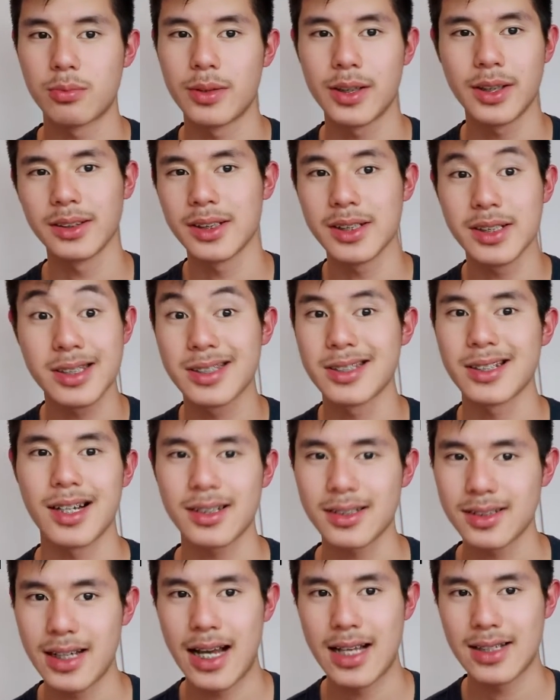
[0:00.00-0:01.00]
really
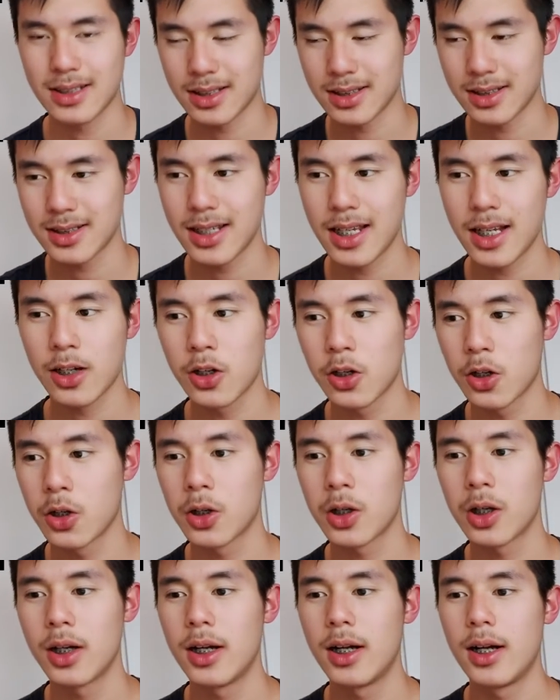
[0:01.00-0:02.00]
sucked as a
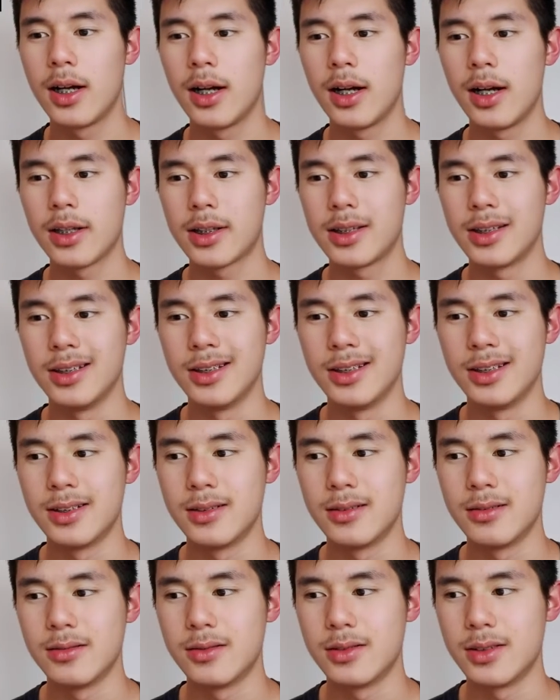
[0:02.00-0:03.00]
singer, he
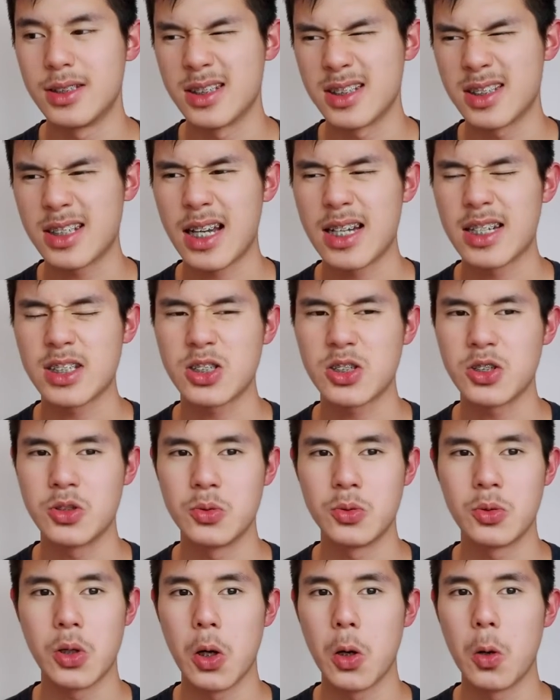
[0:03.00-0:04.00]
decided
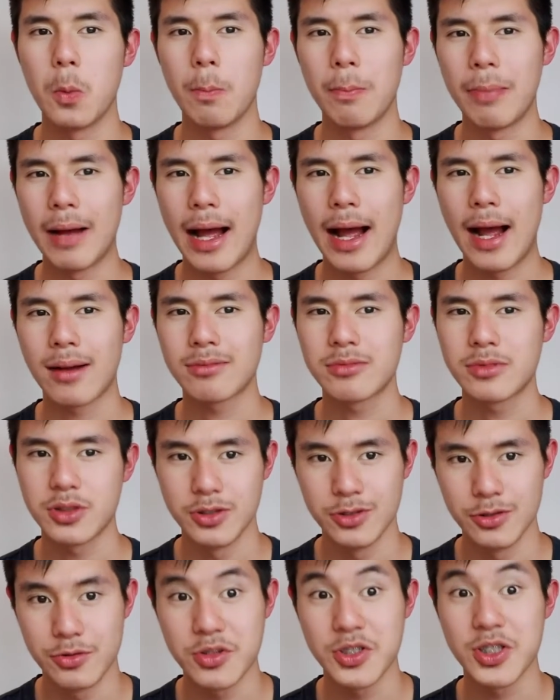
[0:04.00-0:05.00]
to go back
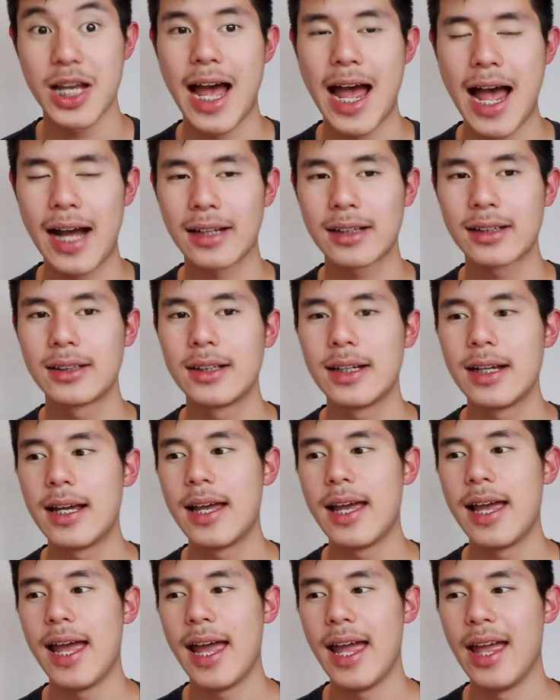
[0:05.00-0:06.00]
to Jack,
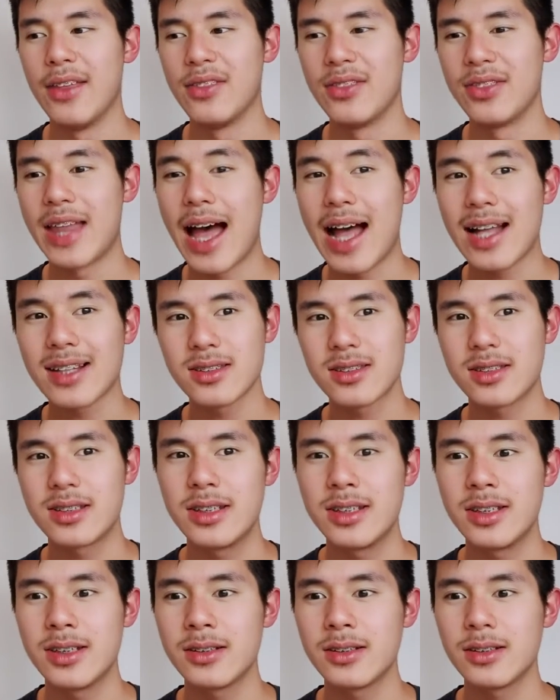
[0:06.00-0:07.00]
and that
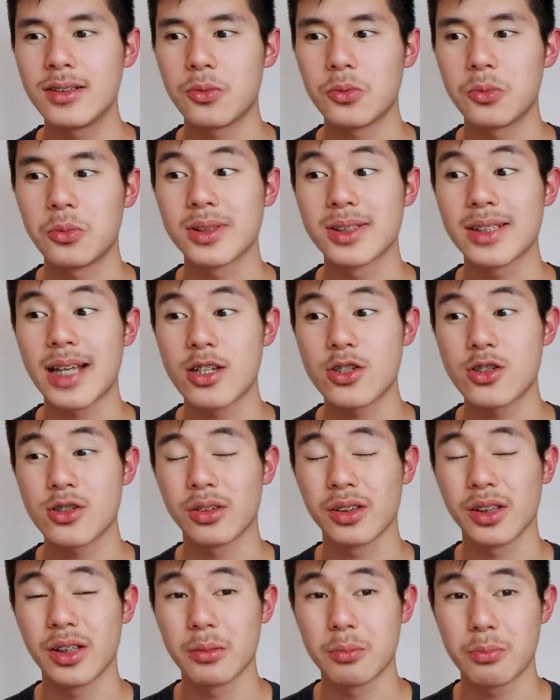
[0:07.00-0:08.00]
scene was
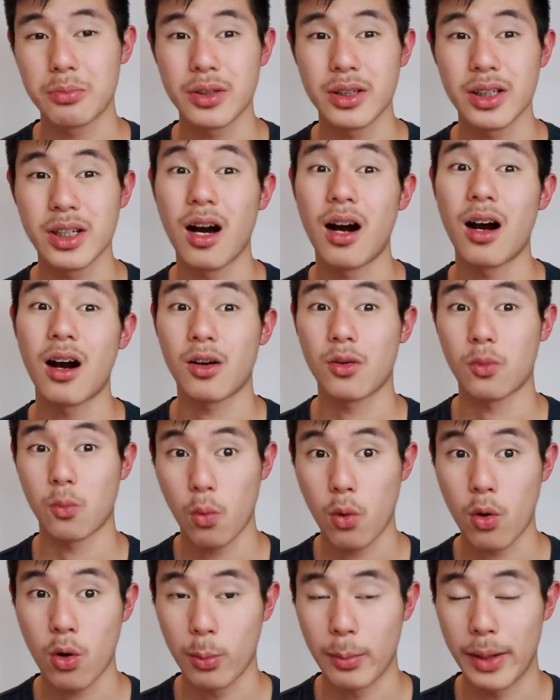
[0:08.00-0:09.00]
actually pretty
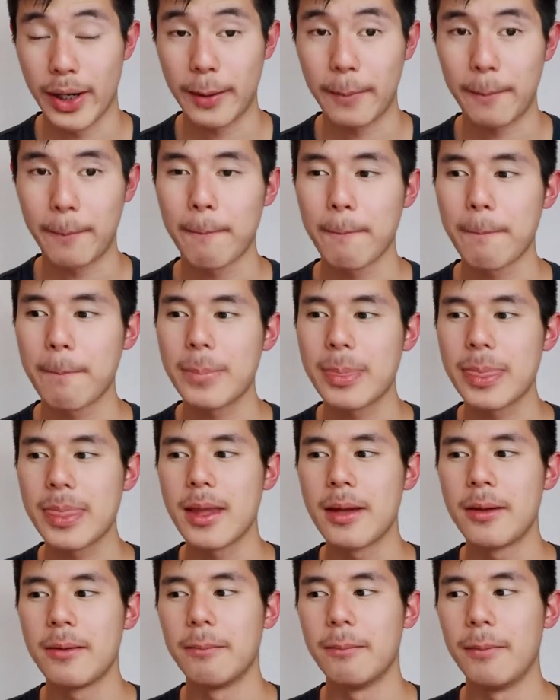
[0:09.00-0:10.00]
heartwarming.
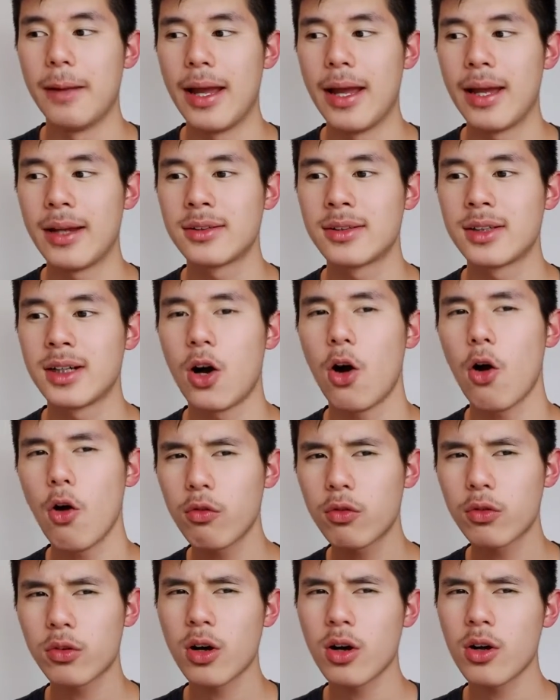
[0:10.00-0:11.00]
And
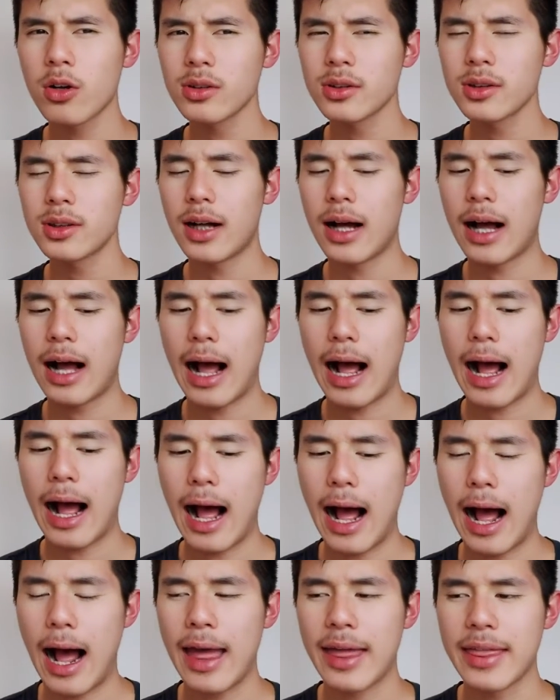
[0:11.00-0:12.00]
overall,
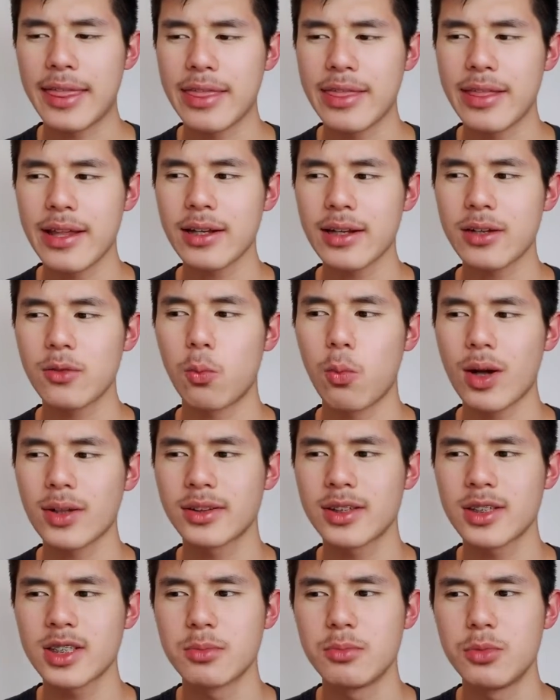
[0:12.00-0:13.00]
I think
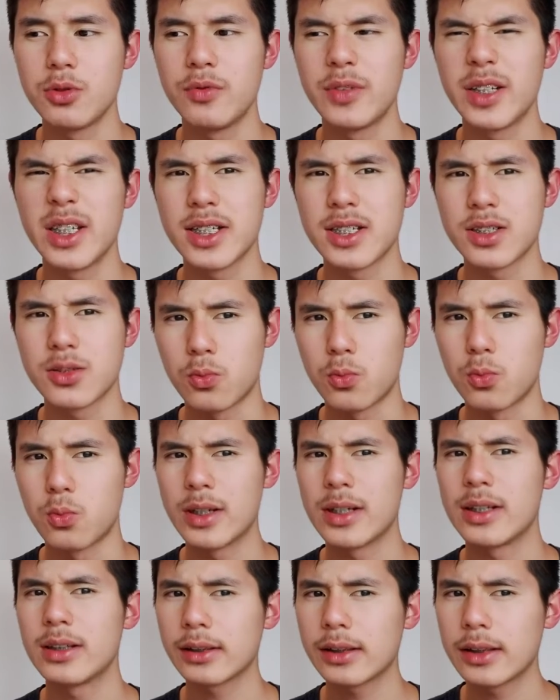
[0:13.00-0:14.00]
what this movie is
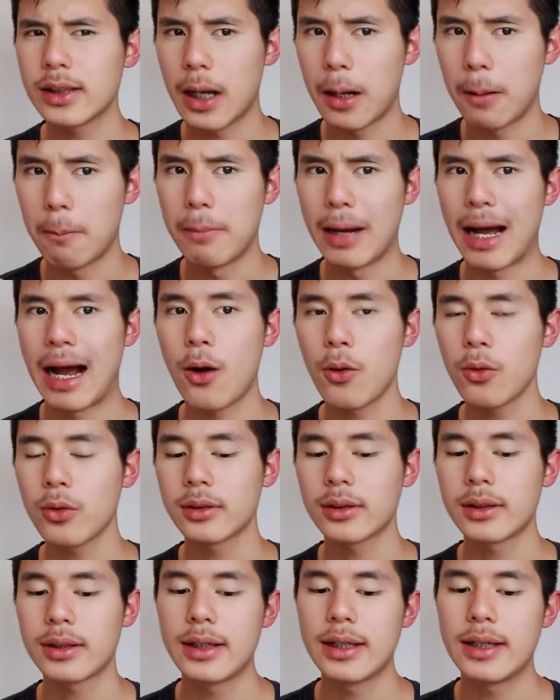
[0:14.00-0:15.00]
really about